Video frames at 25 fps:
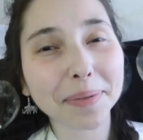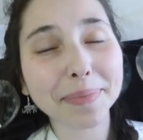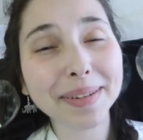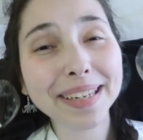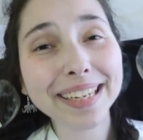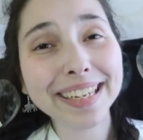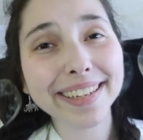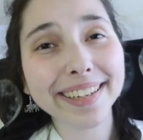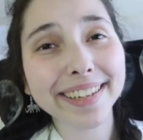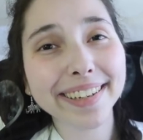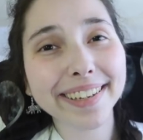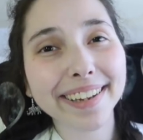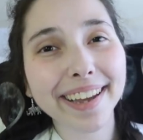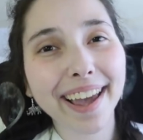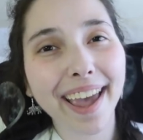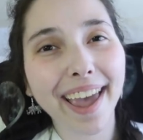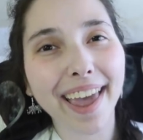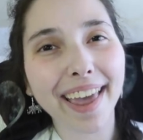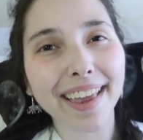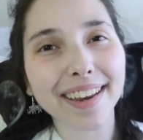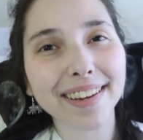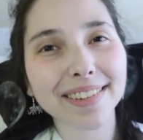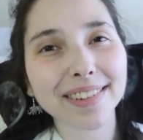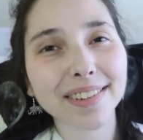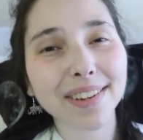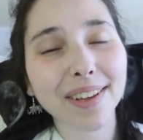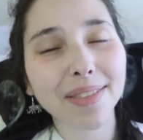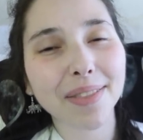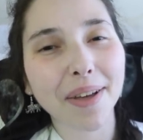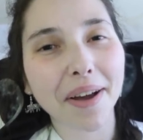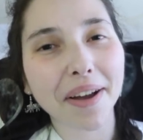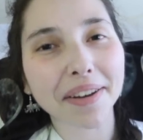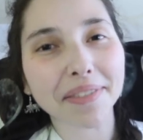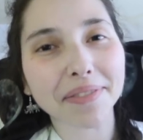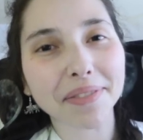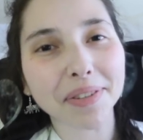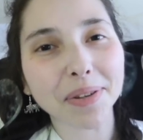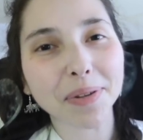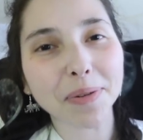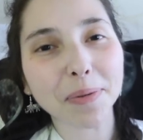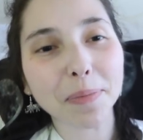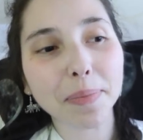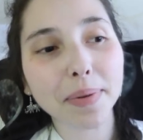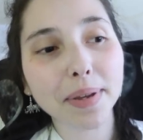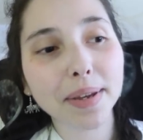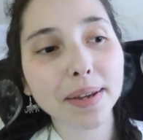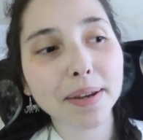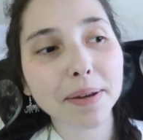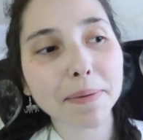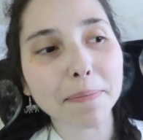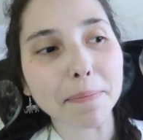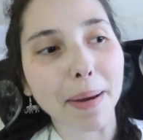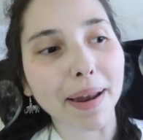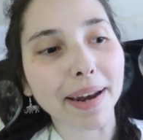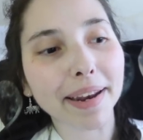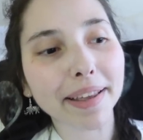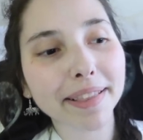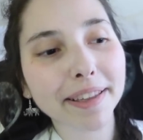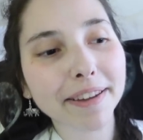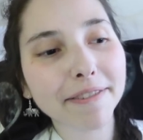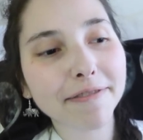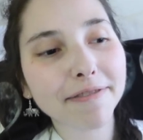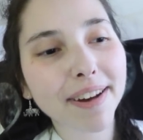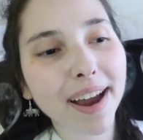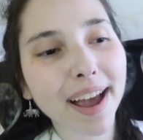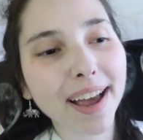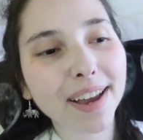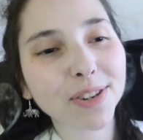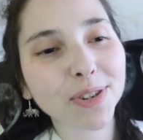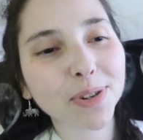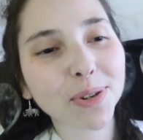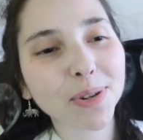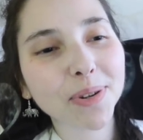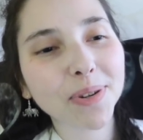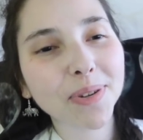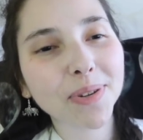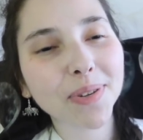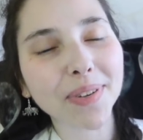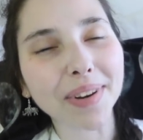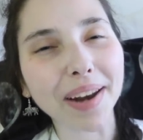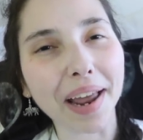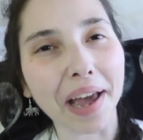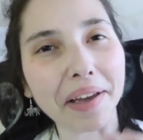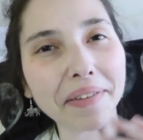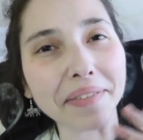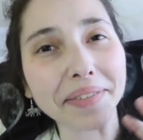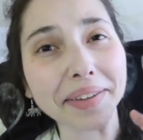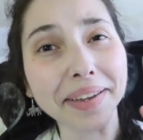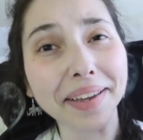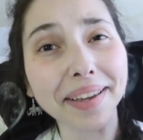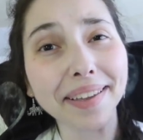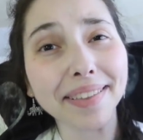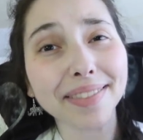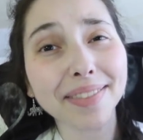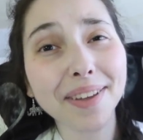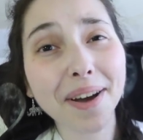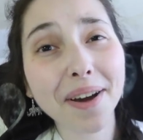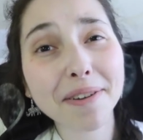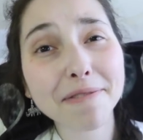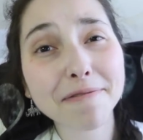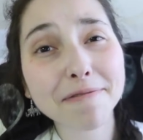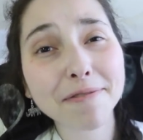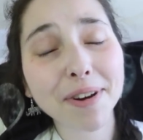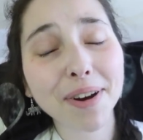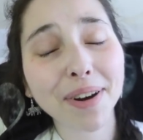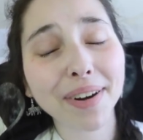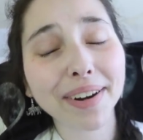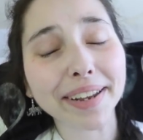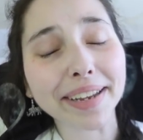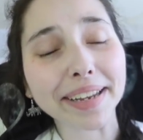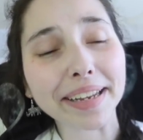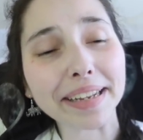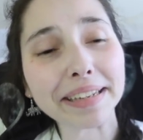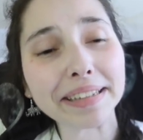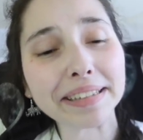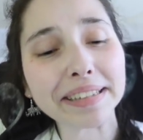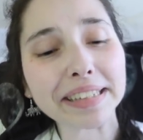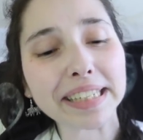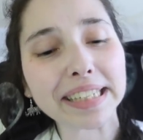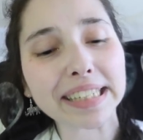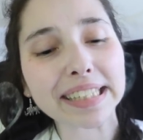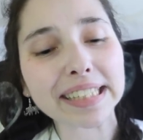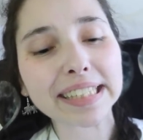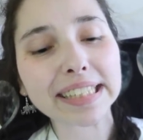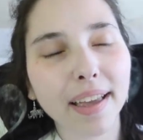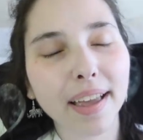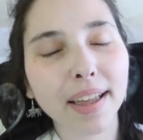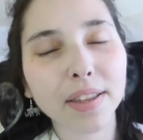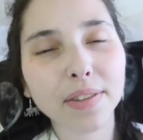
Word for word: for me, and a lot of you being medically fragile and having a lot of chronic illness,